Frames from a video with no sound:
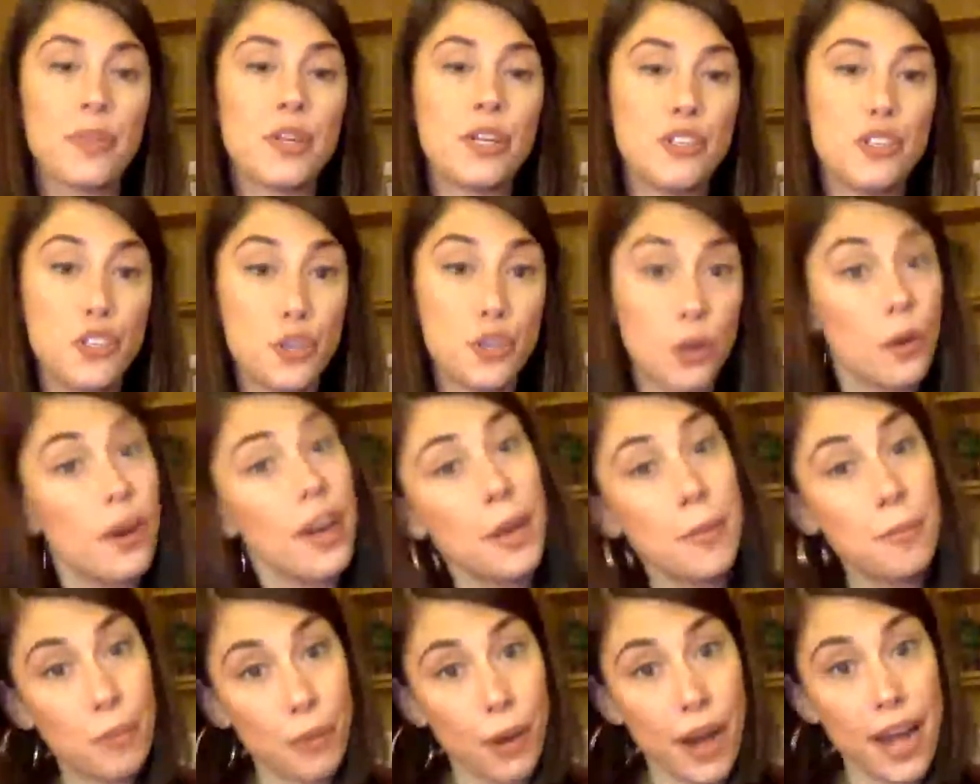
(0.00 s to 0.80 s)

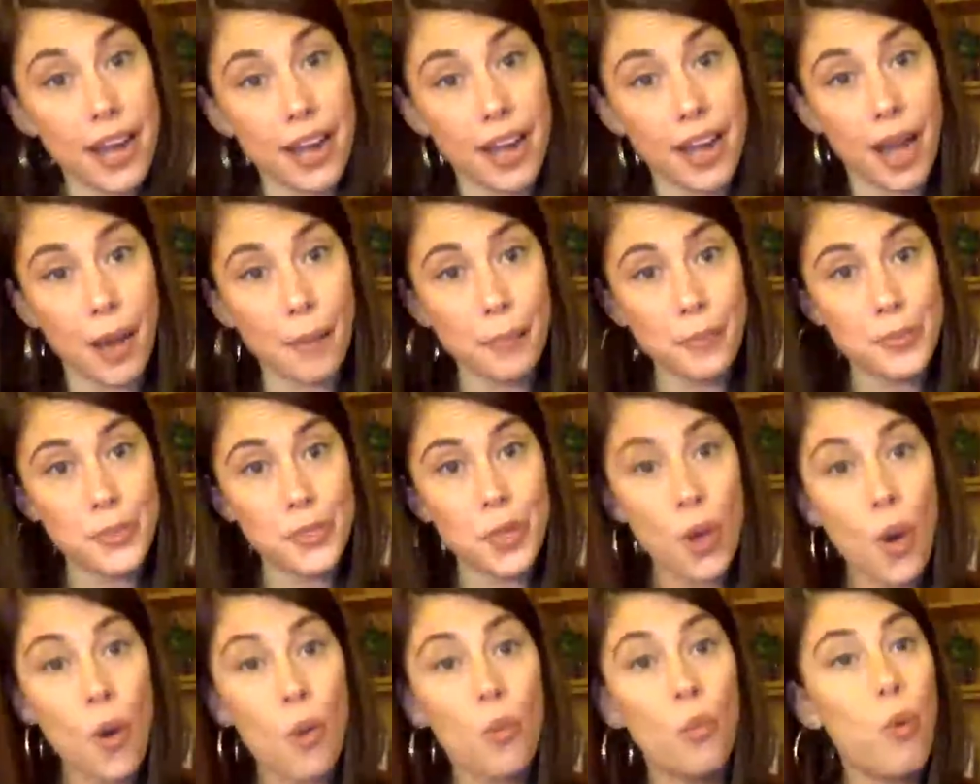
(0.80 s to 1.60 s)
During breakups,
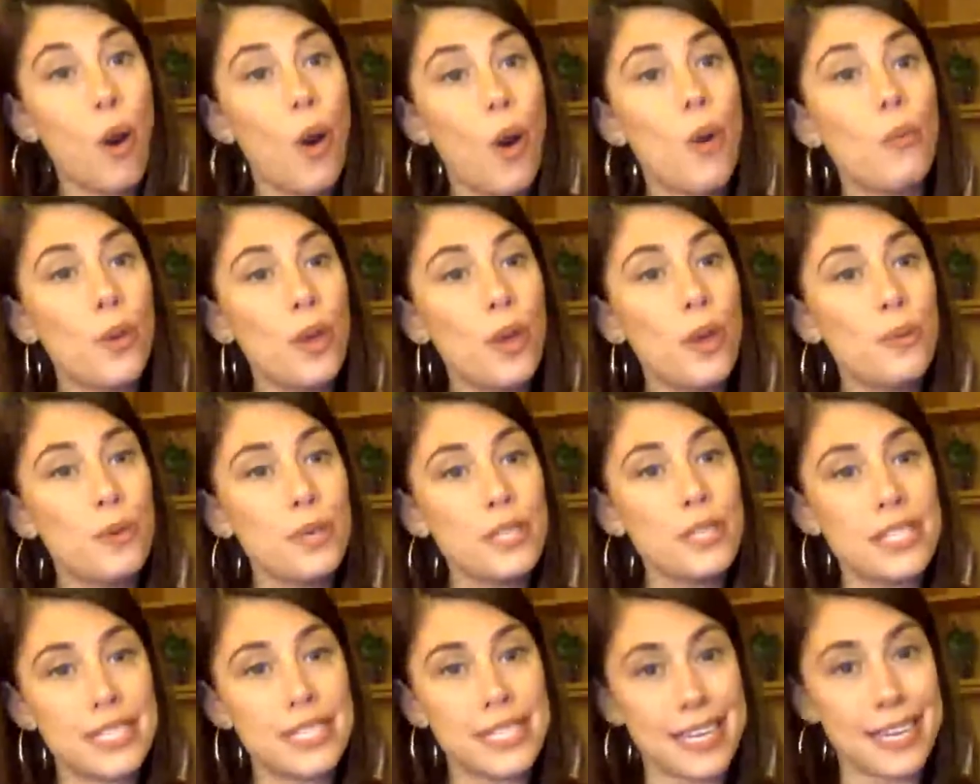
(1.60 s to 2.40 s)
what we will
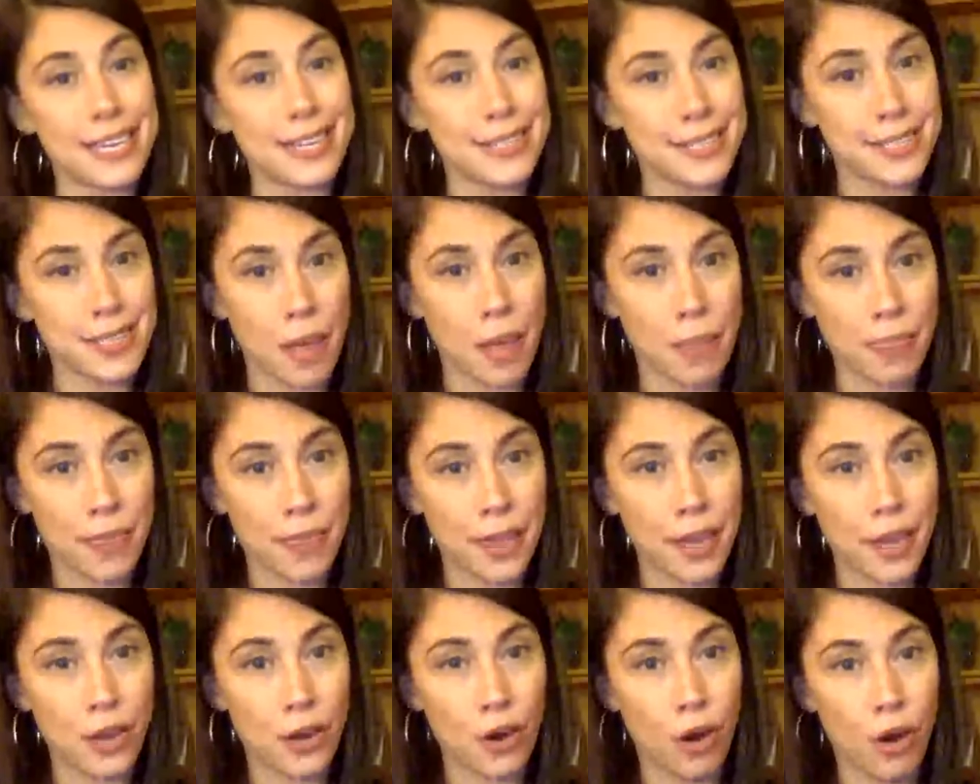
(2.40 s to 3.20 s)
see is
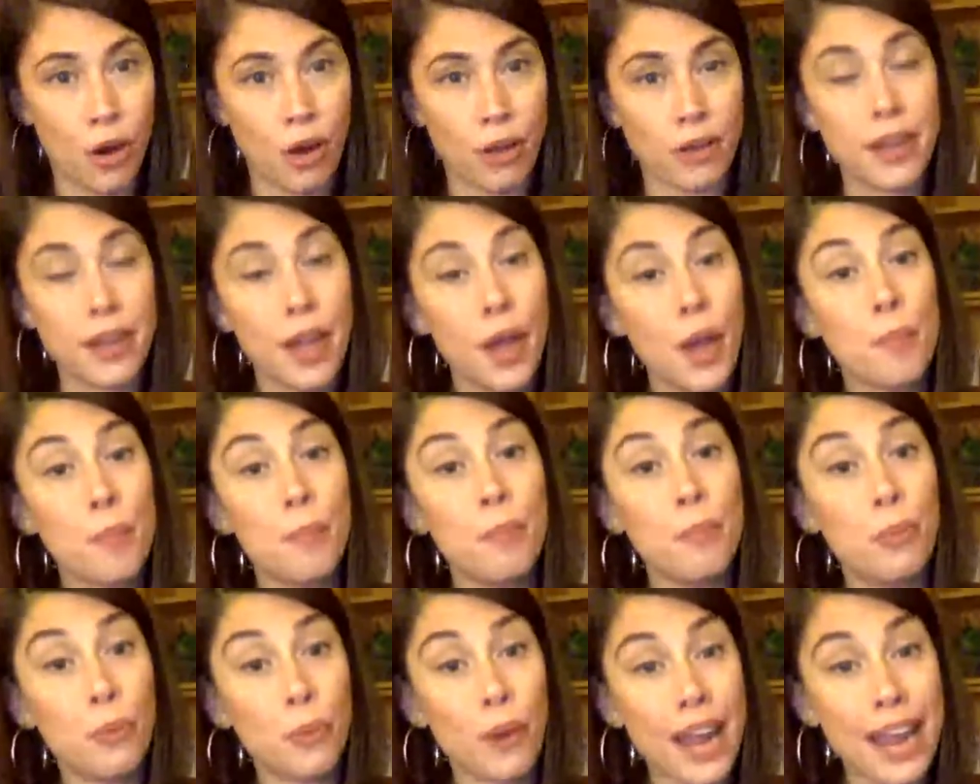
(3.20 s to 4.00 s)
something called
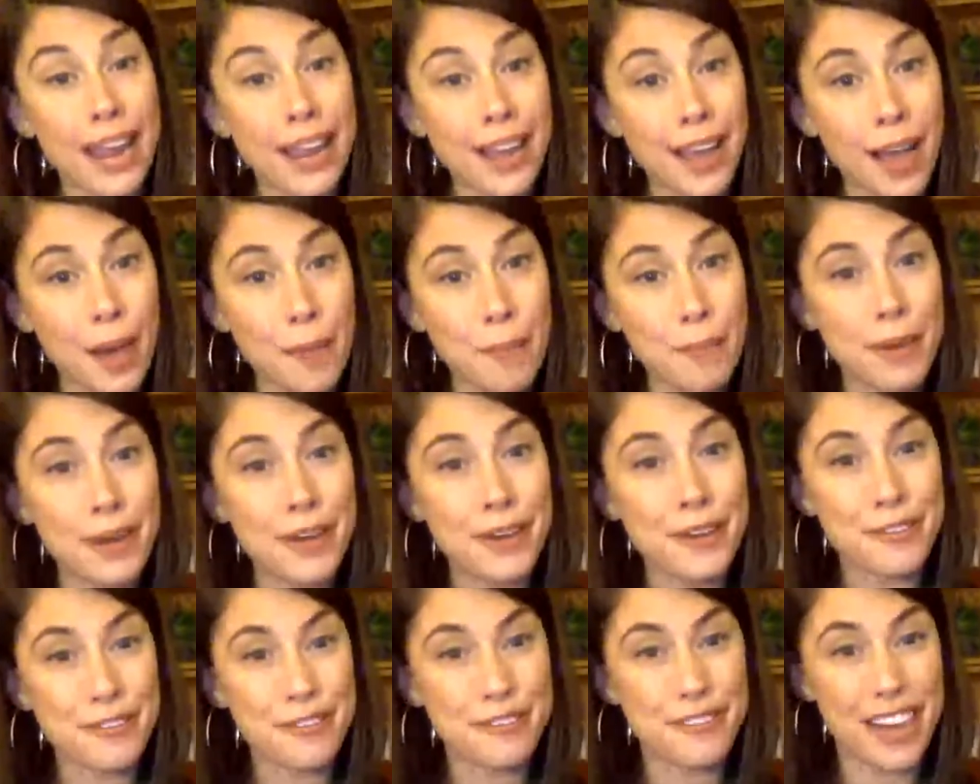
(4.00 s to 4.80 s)
breakup
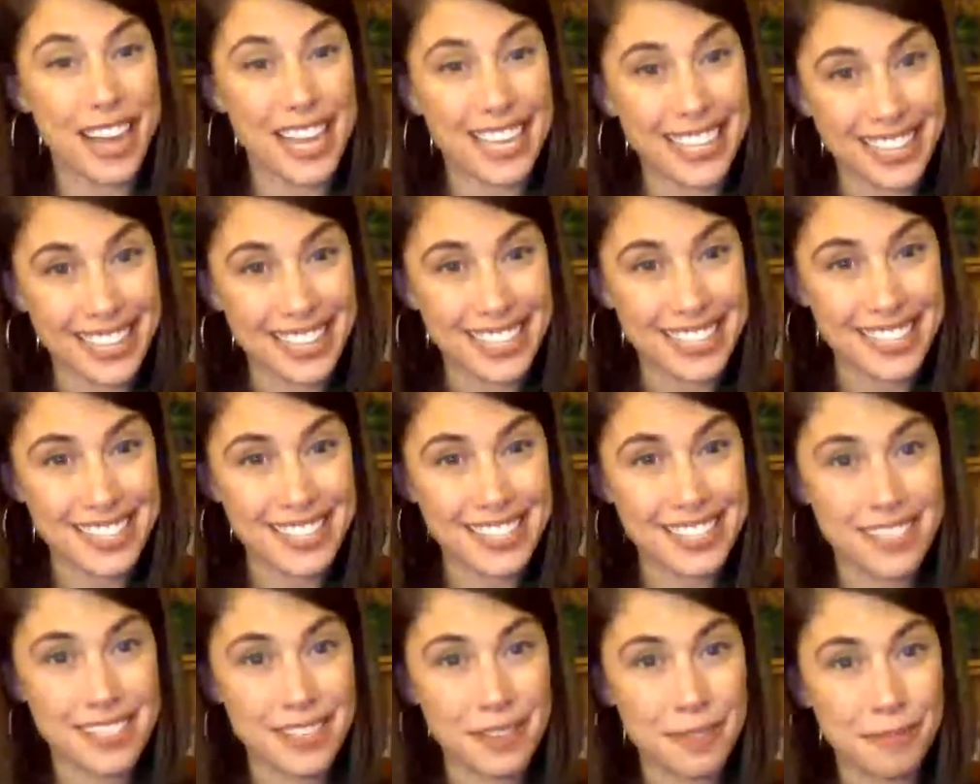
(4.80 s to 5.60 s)

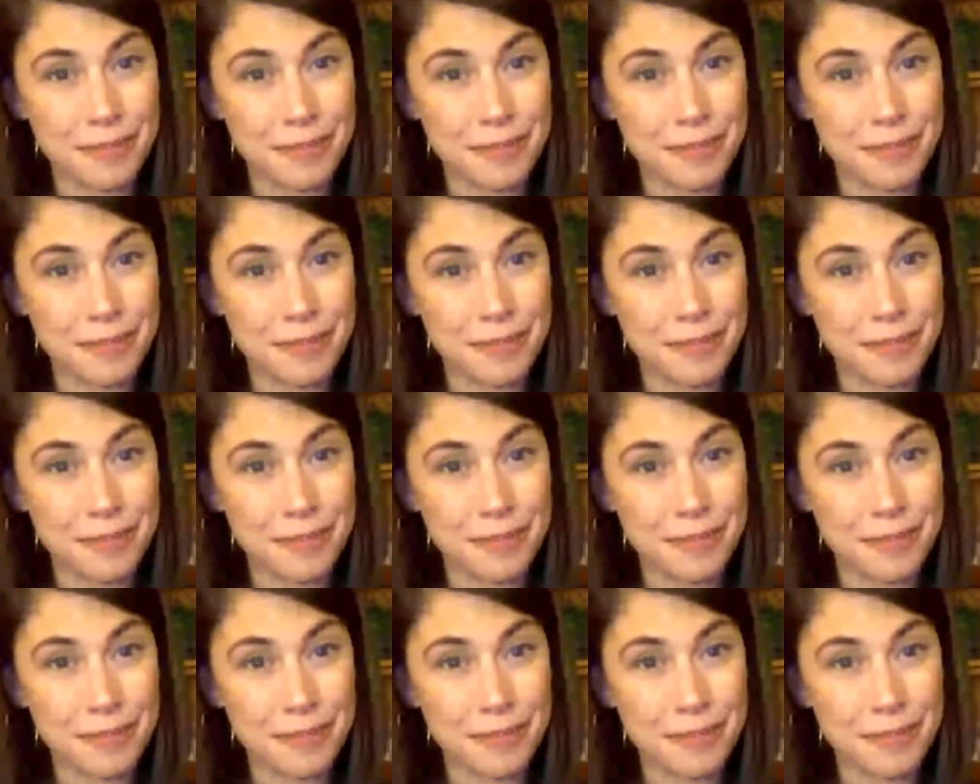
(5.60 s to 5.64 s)
violence.